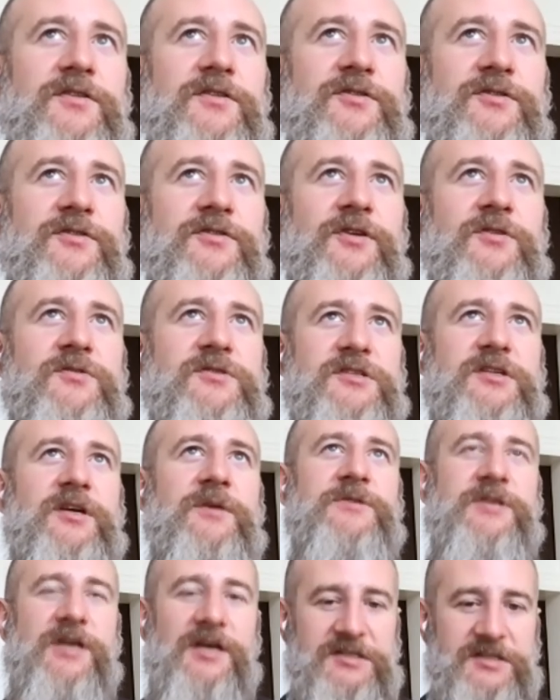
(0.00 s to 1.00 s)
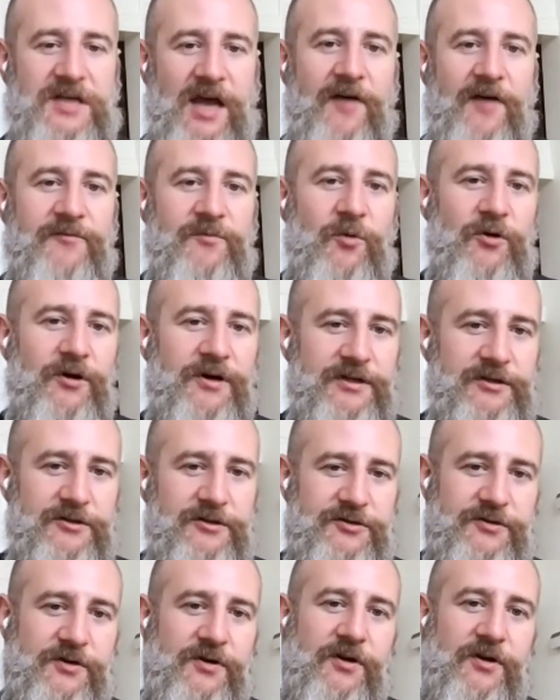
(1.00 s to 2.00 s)
those subjects have more
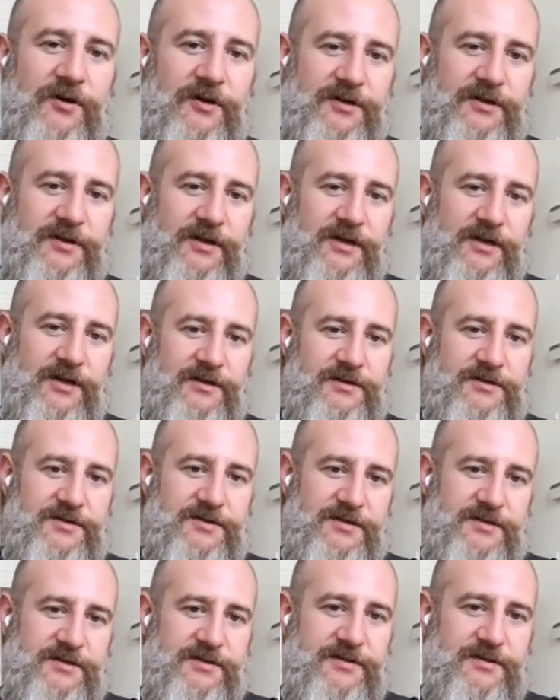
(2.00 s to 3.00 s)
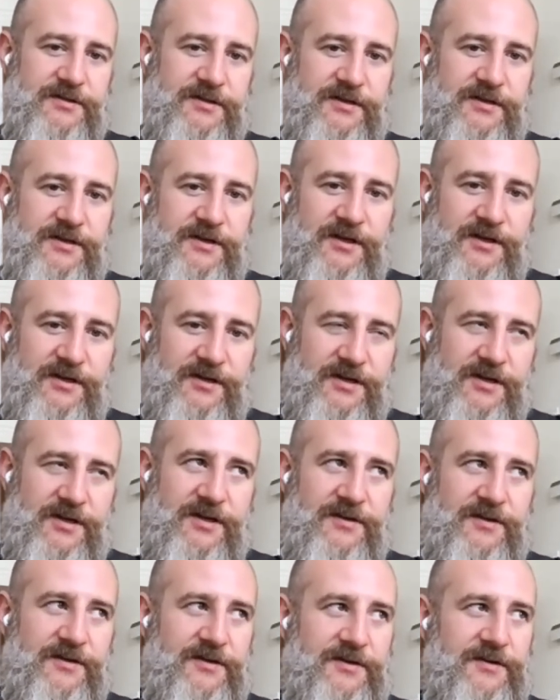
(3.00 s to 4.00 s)
control and
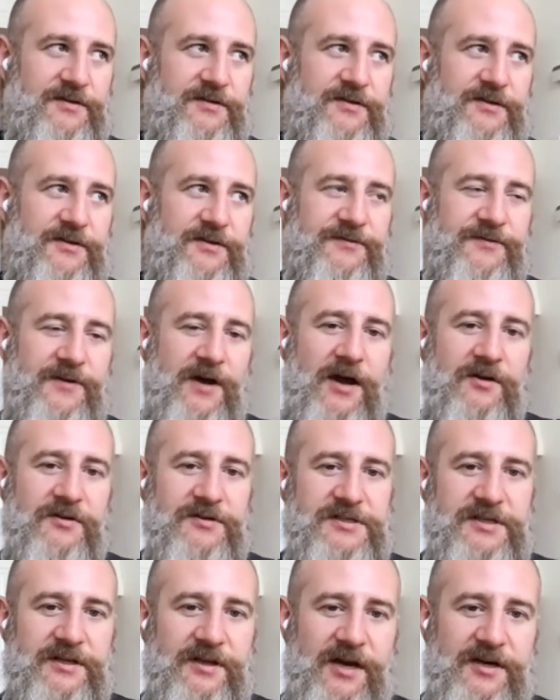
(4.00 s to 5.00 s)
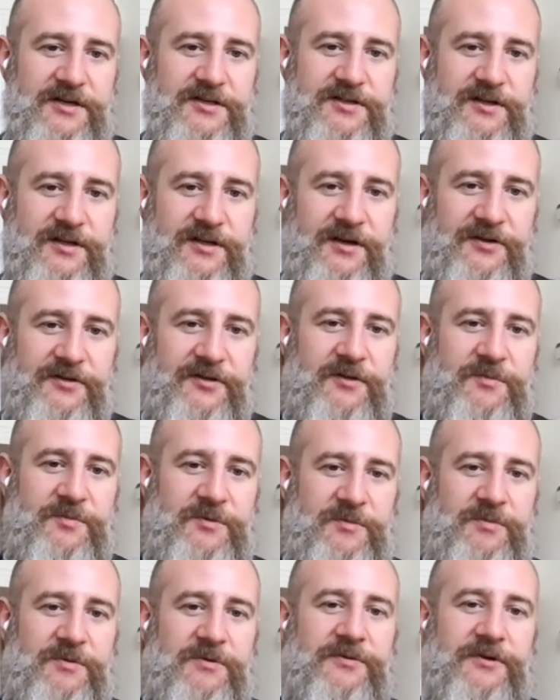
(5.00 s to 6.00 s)
the final selection than I think
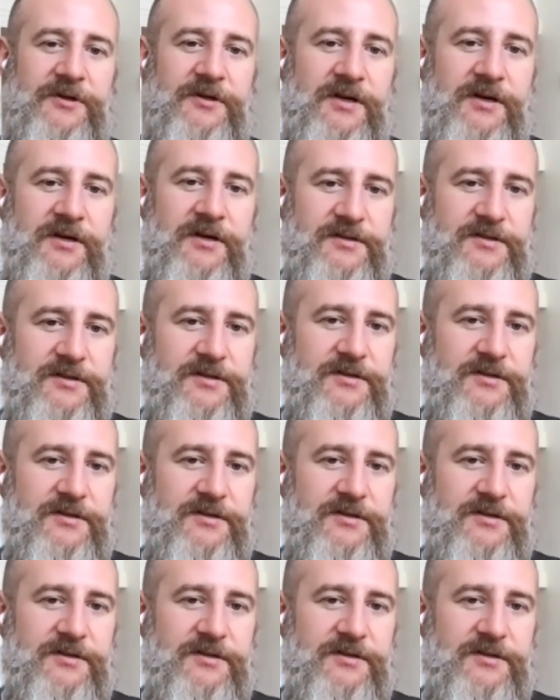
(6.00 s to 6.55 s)
people realize.